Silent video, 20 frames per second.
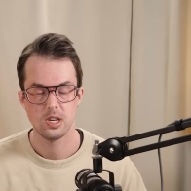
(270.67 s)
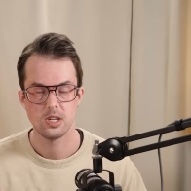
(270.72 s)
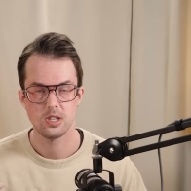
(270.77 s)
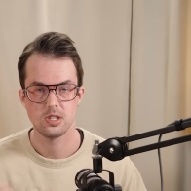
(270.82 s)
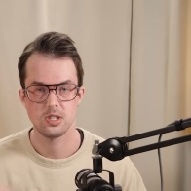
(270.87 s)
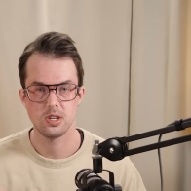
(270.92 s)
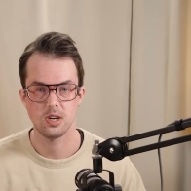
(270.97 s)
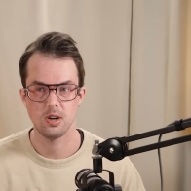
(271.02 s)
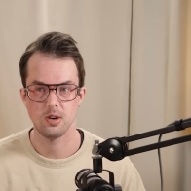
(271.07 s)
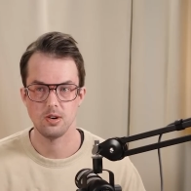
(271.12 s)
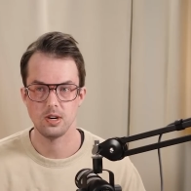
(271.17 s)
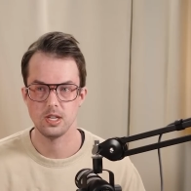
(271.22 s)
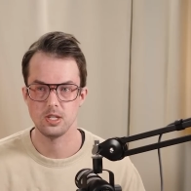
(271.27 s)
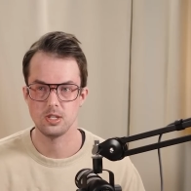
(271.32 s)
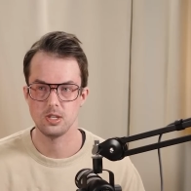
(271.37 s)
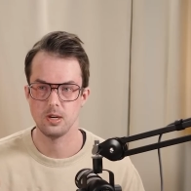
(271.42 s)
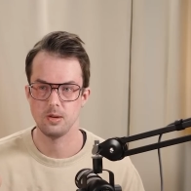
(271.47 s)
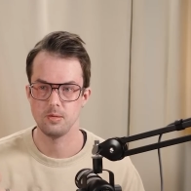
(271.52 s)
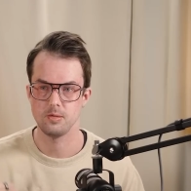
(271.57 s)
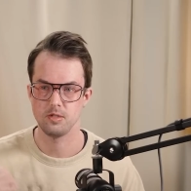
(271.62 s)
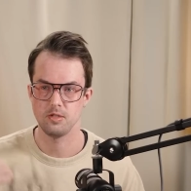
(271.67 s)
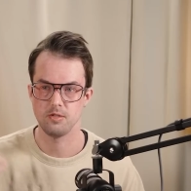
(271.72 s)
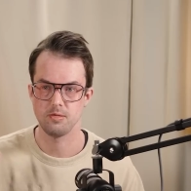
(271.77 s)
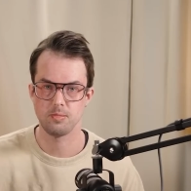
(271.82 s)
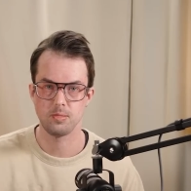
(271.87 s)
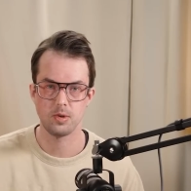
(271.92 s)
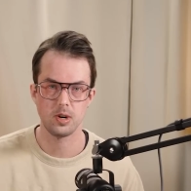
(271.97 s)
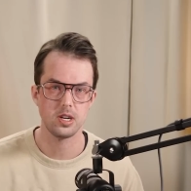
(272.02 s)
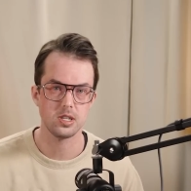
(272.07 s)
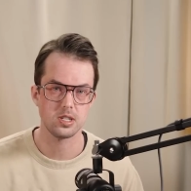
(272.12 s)
So in terms
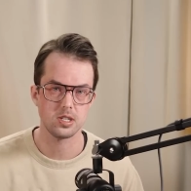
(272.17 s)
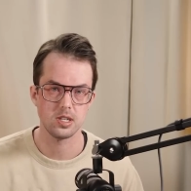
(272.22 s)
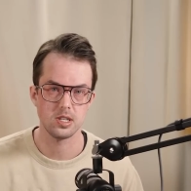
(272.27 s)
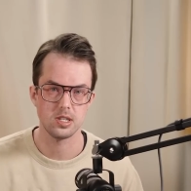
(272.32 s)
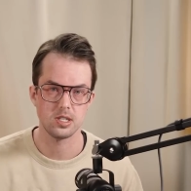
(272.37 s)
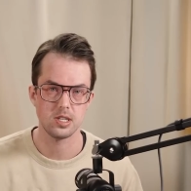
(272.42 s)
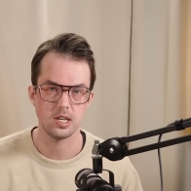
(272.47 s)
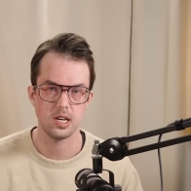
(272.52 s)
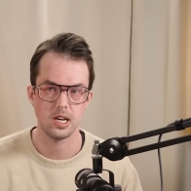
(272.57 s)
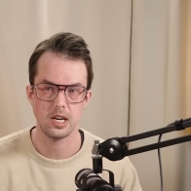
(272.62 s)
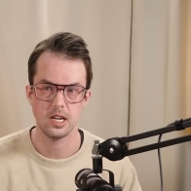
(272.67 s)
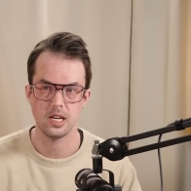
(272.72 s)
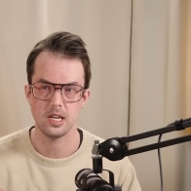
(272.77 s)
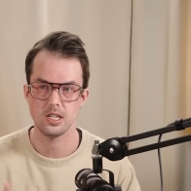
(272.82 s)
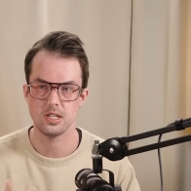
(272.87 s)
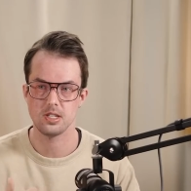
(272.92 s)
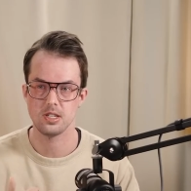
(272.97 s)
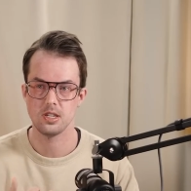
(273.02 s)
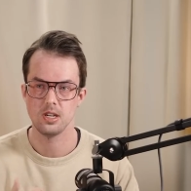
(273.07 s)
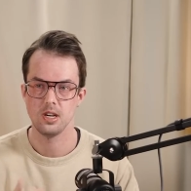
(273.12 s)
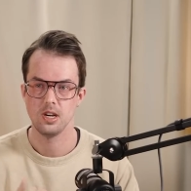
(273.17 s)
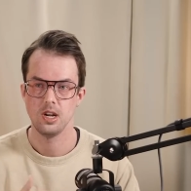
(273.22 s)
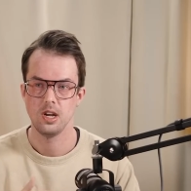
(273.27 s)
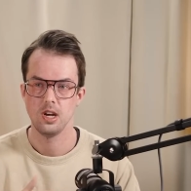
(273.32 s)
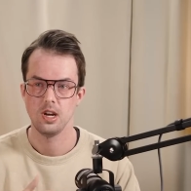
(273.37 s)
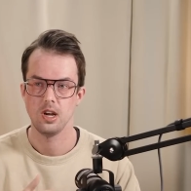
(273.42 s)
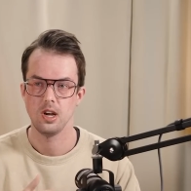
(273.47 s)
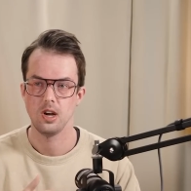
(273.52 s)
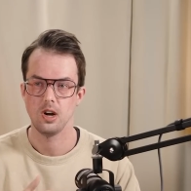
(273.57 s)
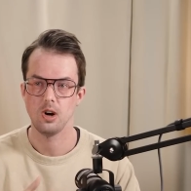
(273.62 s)
of pluses, it is
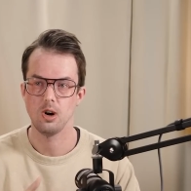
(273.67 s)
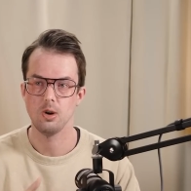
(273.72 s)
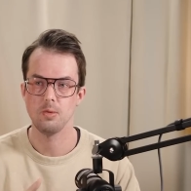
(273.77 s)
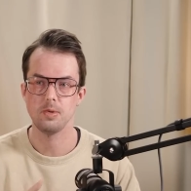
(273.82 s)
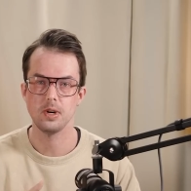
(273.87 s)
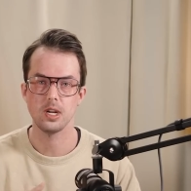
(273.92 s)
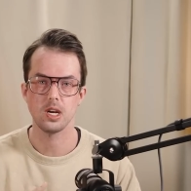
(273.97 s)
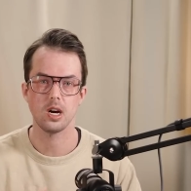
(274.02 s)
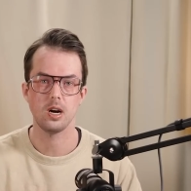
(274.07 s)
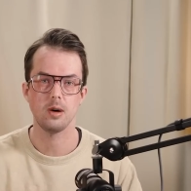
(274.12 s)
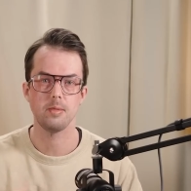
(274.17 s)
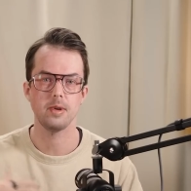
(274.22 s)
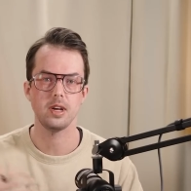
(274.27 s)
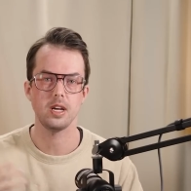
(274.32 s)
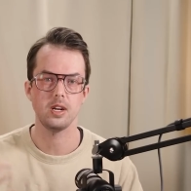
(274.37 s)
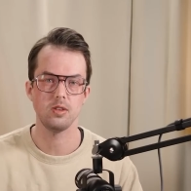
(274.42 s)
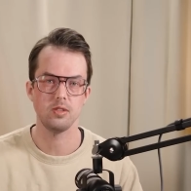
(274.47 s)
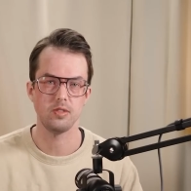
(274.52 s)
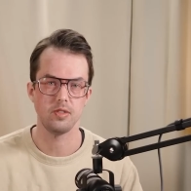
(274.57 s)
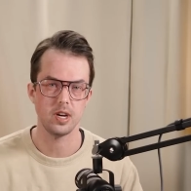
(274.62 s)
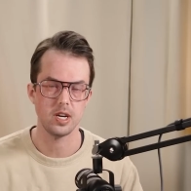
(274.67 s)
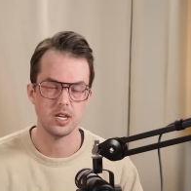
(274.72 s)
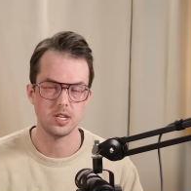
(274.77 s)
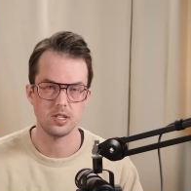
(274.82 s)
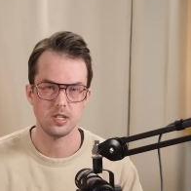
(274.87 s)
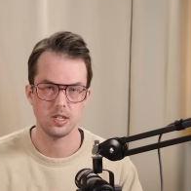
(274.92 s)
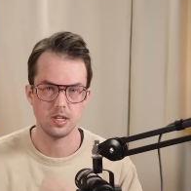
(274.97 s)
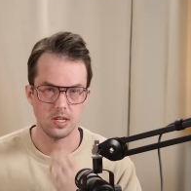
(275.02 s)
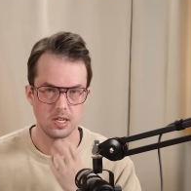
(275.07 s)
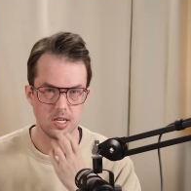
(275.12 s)
opening up
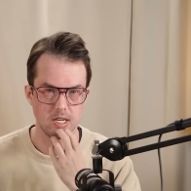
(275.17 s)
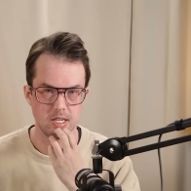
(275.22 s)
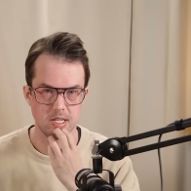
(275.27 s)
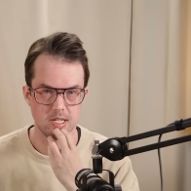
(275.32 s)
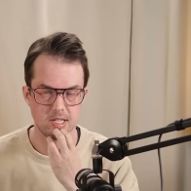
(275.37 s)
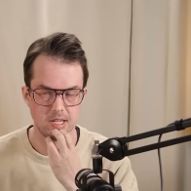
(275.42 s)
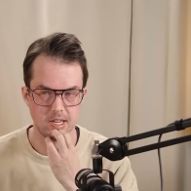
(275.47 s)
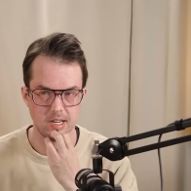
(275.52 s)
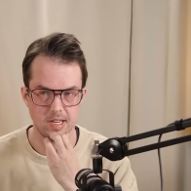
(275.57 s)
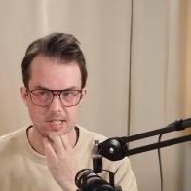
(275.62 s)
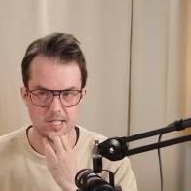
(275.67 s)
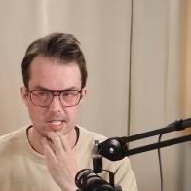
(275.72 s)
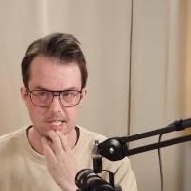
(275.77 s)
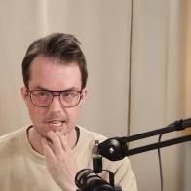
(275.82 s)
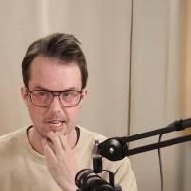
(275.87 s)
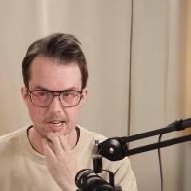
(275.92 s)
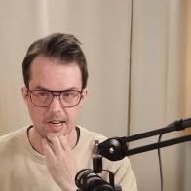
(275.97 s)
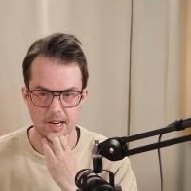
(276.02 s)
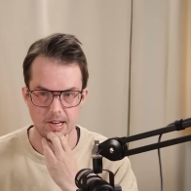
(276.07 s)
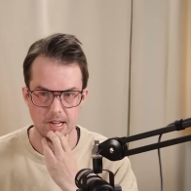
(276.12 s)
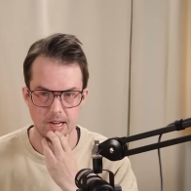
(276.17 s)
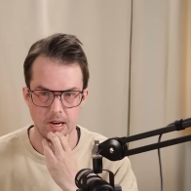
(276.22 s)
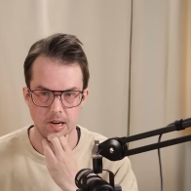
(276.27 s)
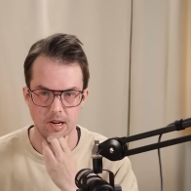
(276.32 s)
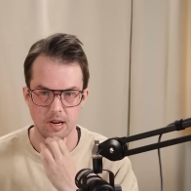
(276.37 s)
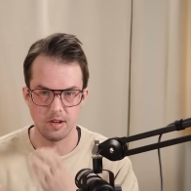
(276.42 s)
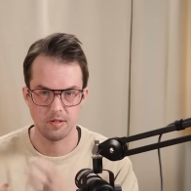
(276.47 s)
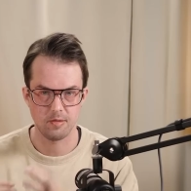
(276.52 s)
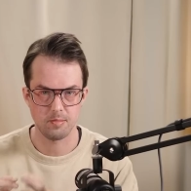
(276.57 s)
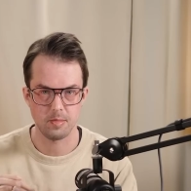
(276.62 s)
innovation in the sense that a
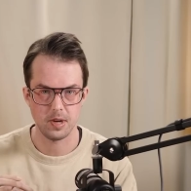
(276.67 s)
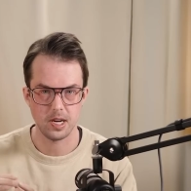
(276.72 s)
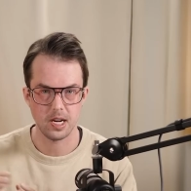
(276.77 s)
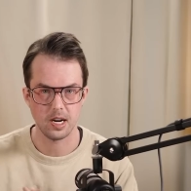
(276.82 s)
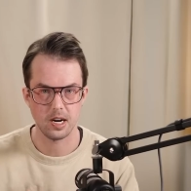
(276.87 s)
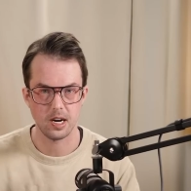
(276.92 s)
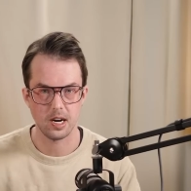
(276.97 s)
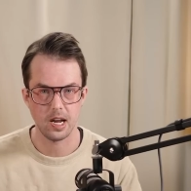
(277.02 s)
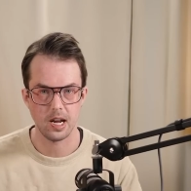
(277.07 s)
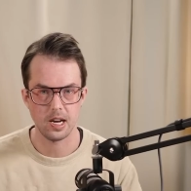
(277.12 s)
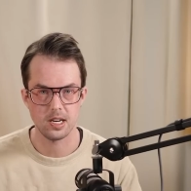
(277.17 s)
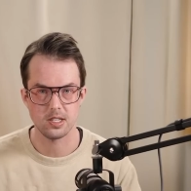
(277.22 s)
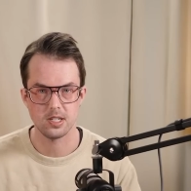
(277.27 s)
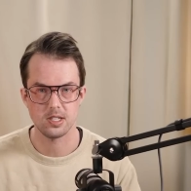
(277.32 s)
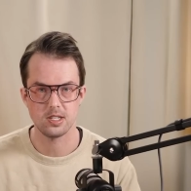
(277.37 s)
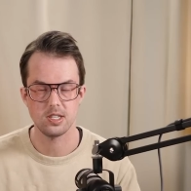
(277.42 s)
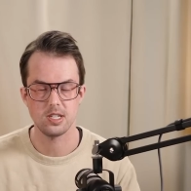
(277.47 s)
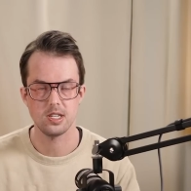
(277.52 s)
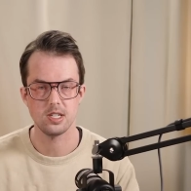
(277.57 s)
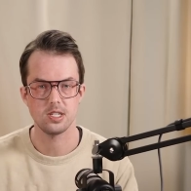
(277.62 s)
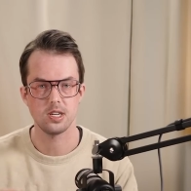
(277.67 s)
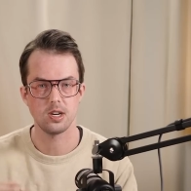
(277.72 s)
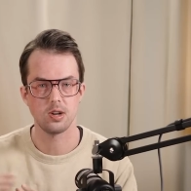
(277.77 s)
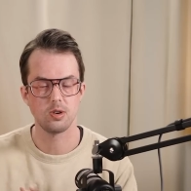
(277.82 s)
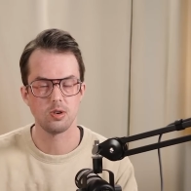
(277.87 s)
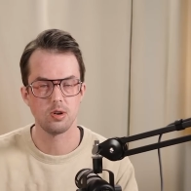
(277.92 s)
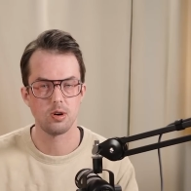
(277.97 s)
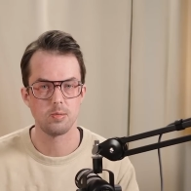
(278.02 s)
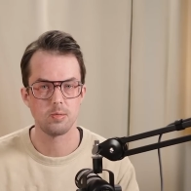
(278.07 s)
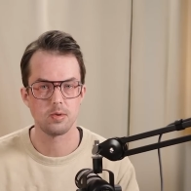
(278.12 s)
lot of bigger entities and
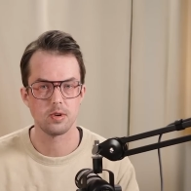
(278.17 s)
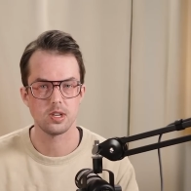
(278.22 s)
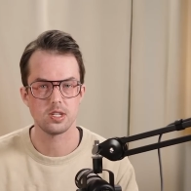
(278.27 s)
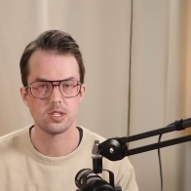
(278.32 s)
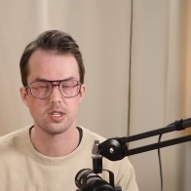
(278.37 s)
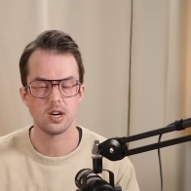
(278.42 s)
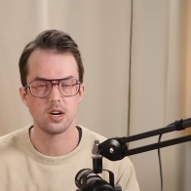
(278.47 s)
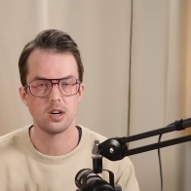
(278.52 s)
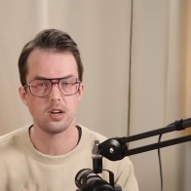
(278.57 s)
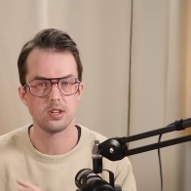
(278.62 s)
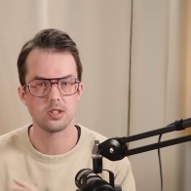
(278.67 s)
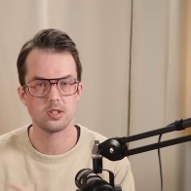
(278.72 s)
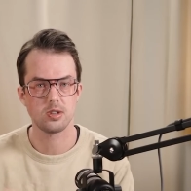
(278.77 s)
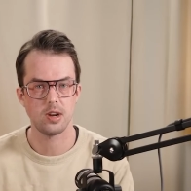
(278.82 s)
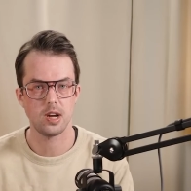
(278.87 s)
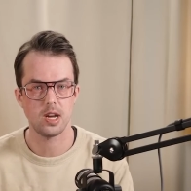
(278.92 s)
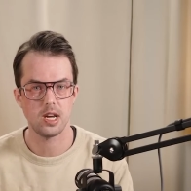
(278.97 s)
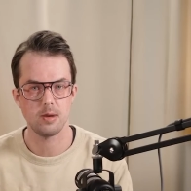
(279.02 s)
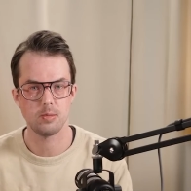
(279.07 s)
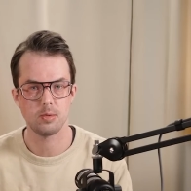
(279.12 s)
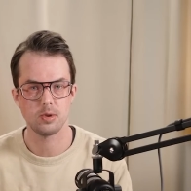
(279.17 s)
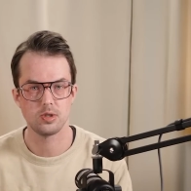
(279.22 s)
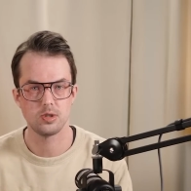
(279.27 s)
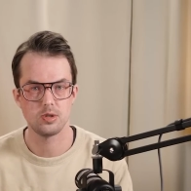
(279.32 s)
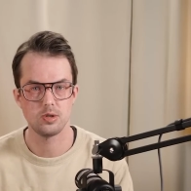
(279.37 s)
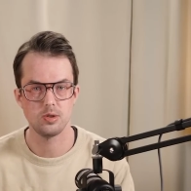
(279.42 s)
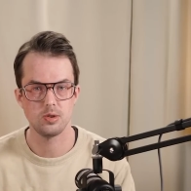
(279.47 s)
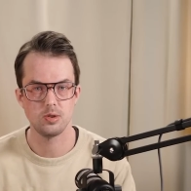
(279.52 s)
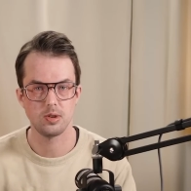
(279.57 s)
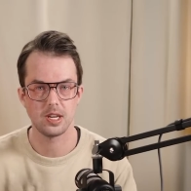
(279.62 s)
corporates are also able
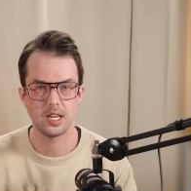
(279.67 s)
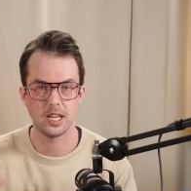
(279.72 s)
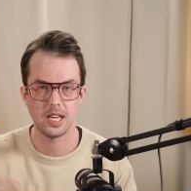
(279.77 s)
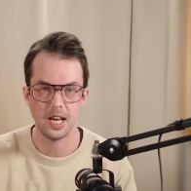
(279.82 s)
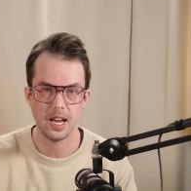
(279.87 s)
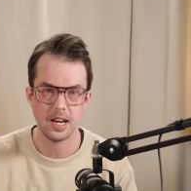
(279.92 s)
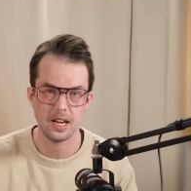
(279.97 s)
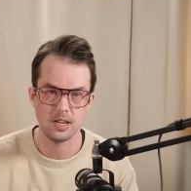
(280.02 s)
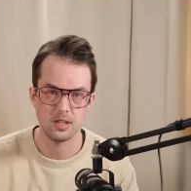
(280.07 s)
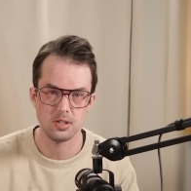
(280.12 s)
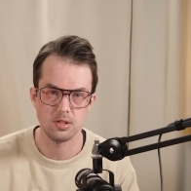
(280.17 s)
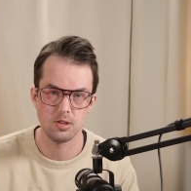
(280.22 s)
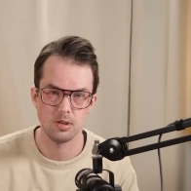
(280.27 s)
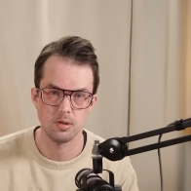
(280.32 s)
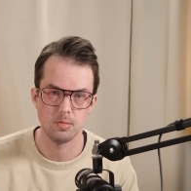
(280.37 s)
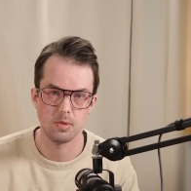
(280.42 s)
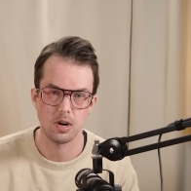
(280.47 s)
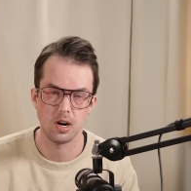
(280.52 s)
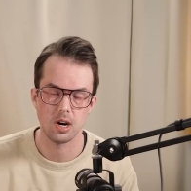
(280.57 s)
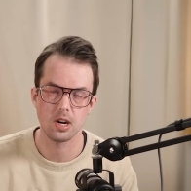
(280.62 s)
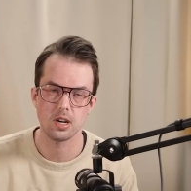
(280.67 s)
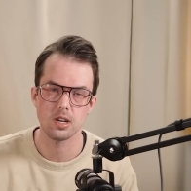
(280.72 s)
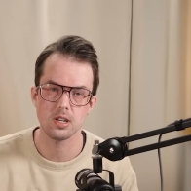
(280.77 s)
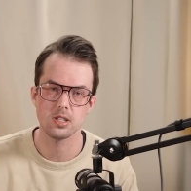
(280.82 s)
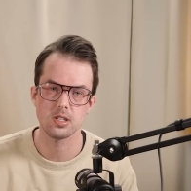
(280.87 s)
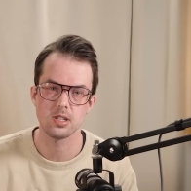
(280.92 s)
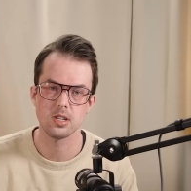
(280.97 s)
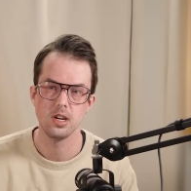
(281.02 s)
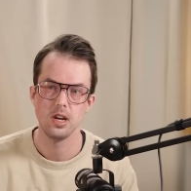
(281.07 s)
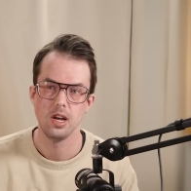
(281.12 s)
to get into the
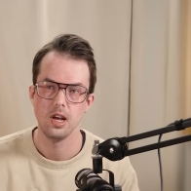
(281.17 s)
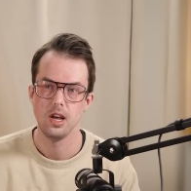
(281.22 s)
markets.